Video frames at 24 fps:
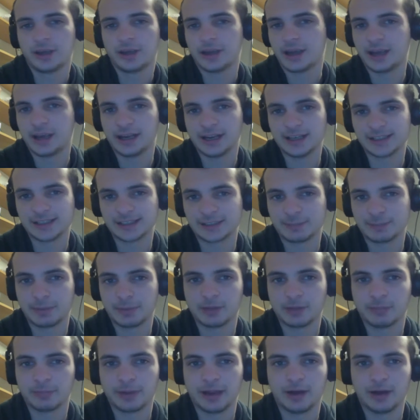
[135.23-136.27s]
and has
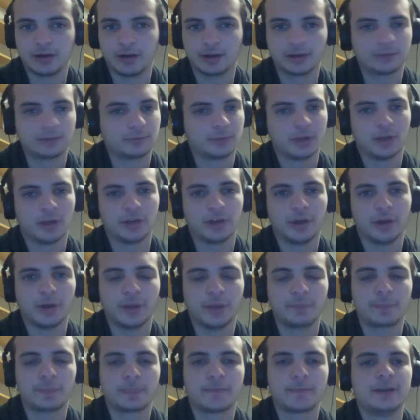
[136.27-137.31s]
spell power. We all know it.